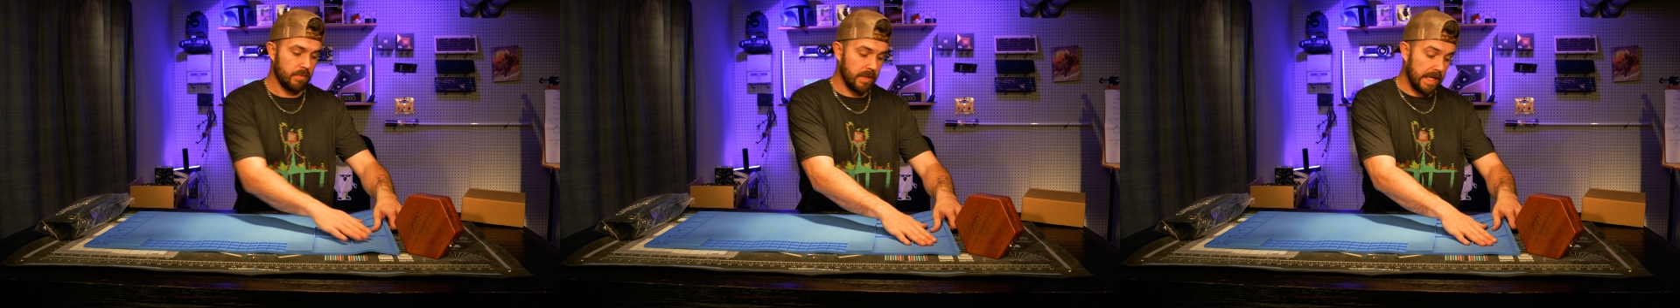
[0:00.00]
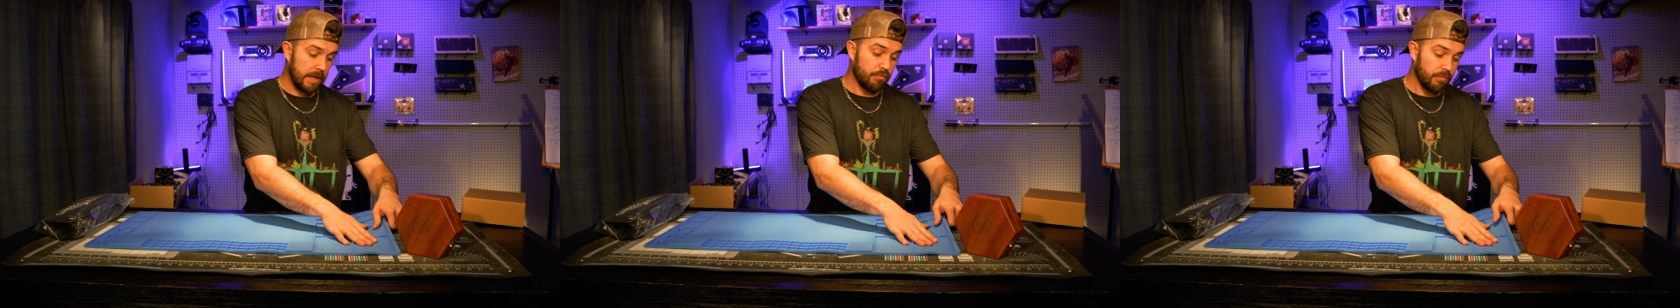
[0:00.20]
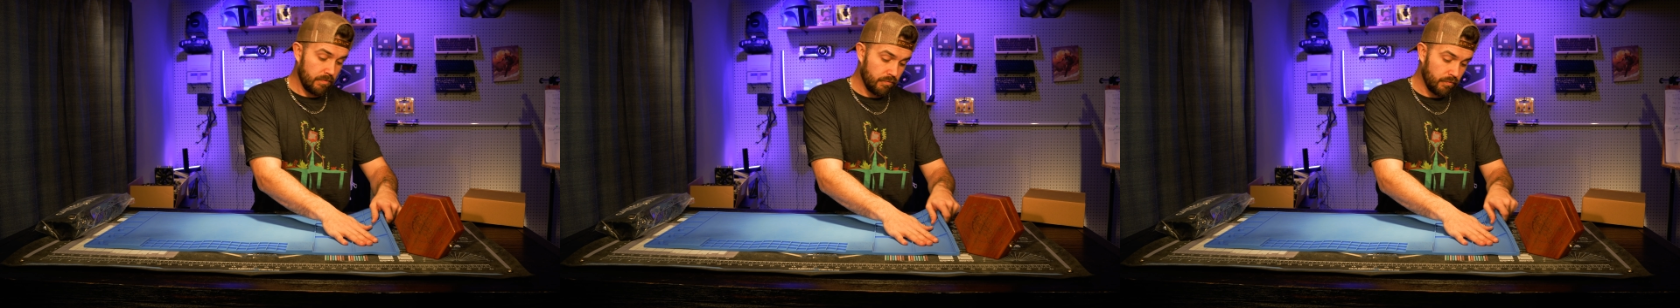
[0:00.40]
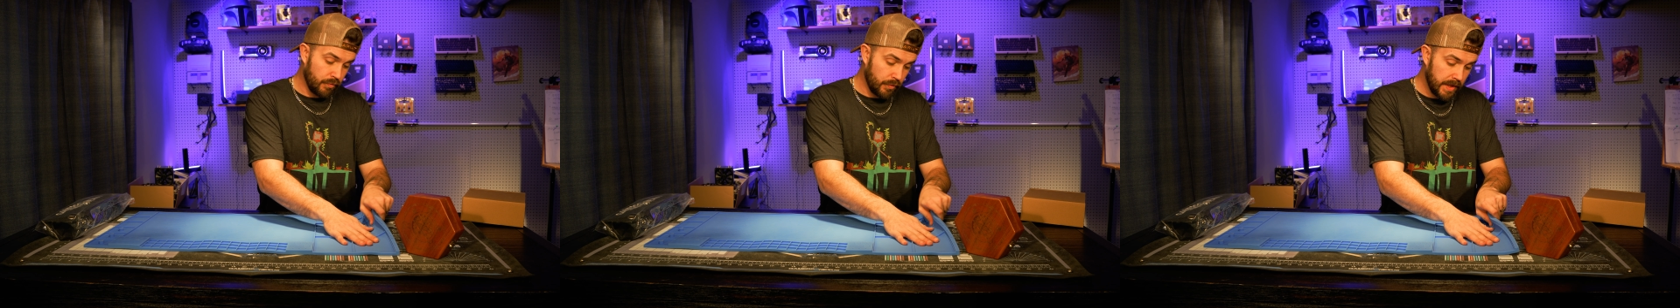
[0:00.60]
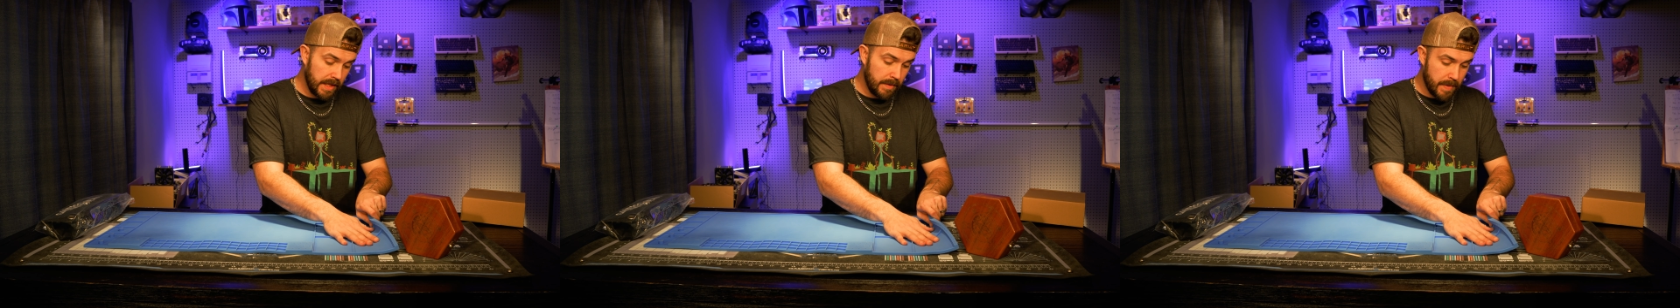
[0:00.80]
like
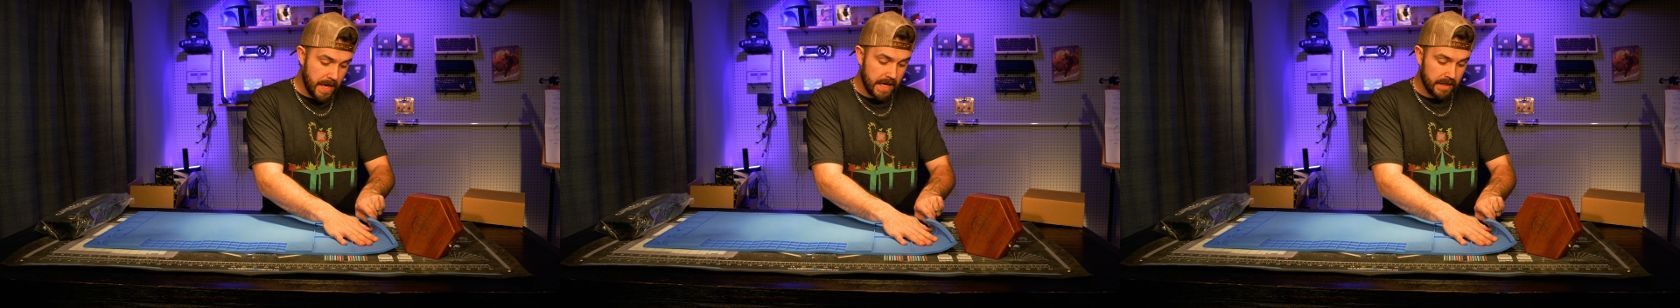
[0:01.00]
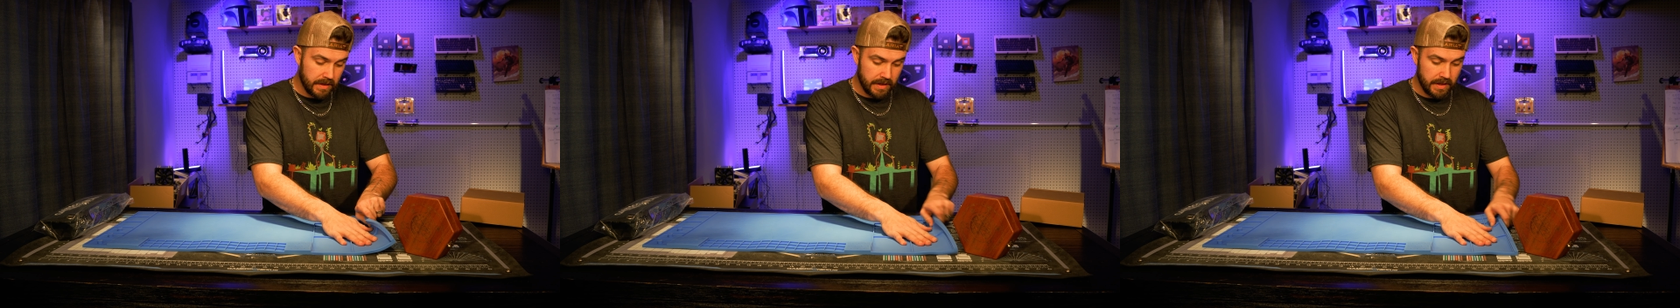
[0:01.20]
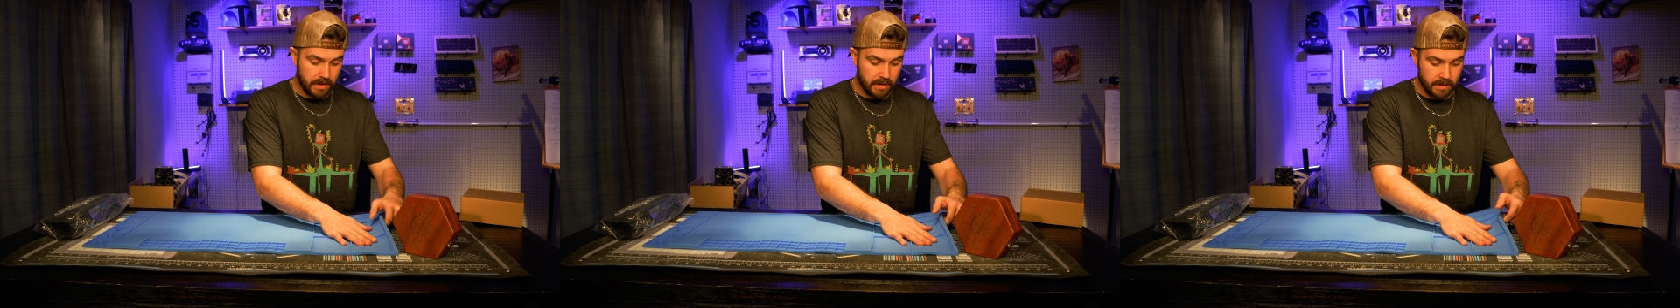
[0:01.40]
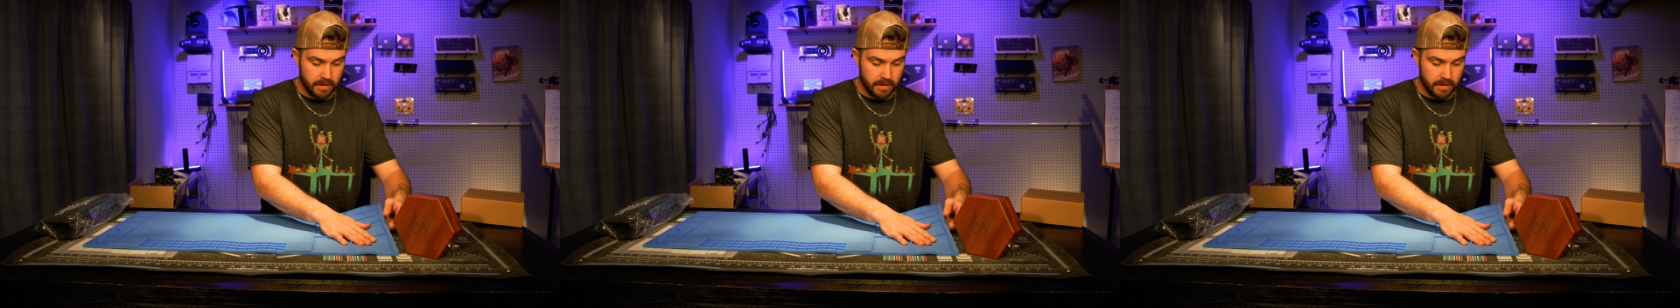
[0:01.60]
really badly.